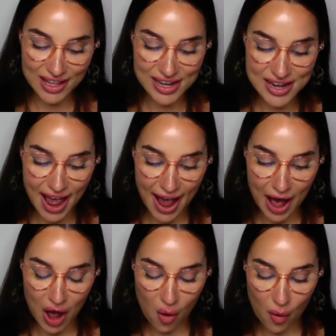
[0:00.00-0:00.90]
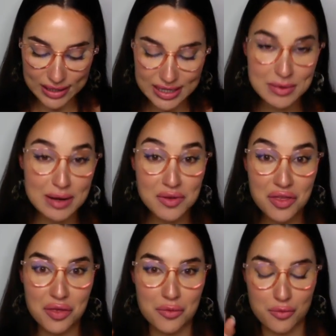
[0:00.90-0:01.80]
Now, tip number
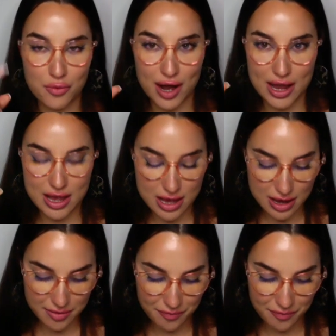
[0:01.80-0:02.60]
3.